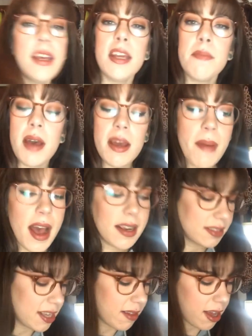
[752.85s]
in my
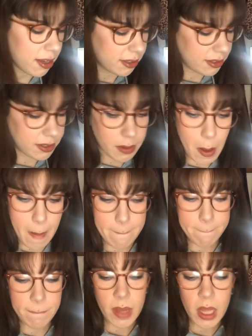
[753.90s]
Boxy Luxe.
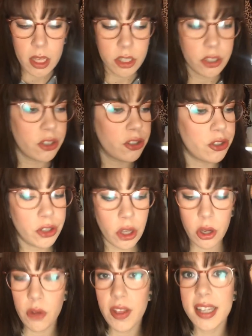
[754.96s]

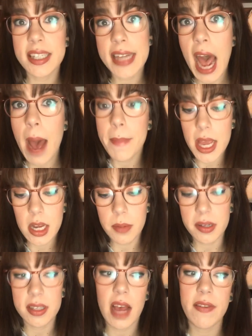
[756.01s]
So that's not
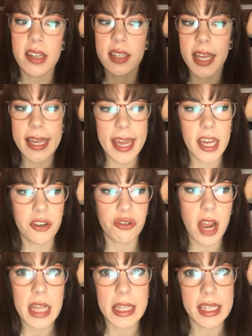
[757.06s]
makeup because obviously I can't
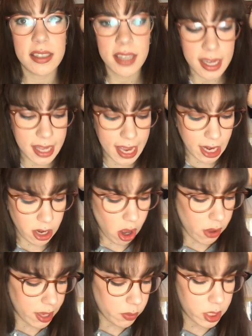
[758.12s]
try like skincare
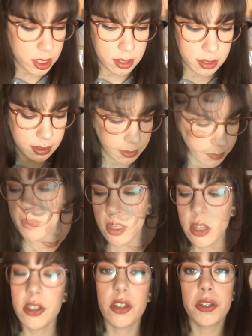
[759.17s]
all at once.
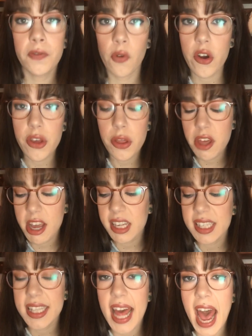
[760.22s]
So there's 4 other
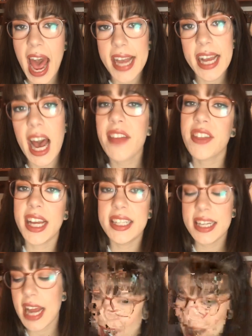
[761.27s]
things that I got that I
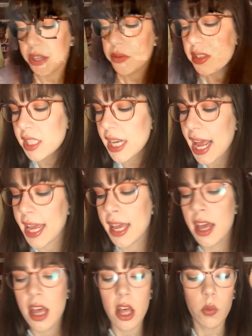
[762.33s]
did not use
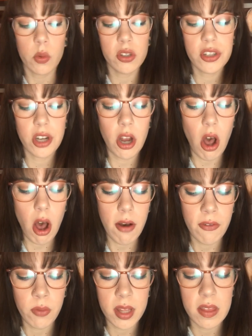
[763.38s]
today. We'll start
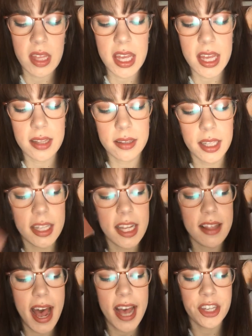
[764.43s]
off with the
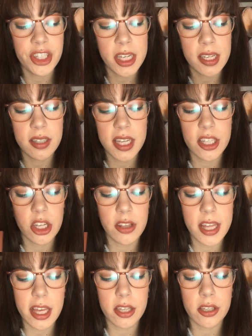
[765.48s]
Lily lashes. These are
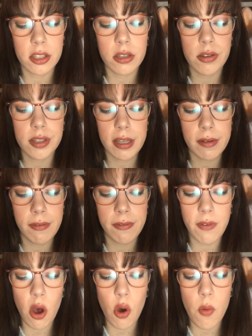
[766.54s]
the exclusive
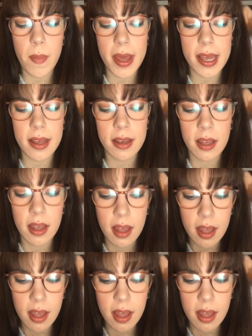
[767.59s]
faux mink